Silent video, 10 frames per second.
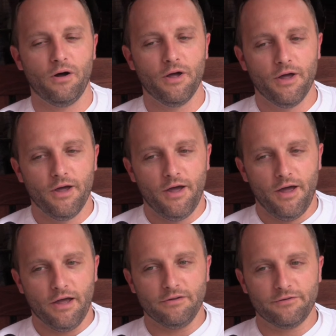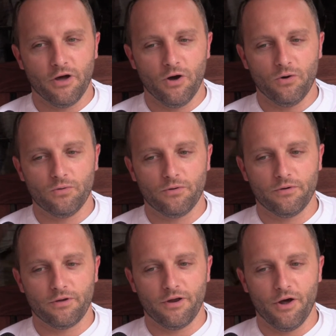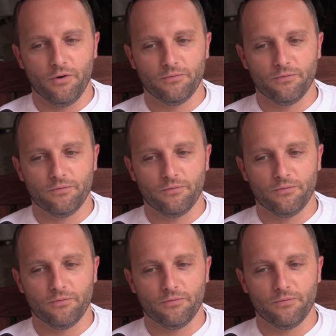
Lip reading: And so, you know,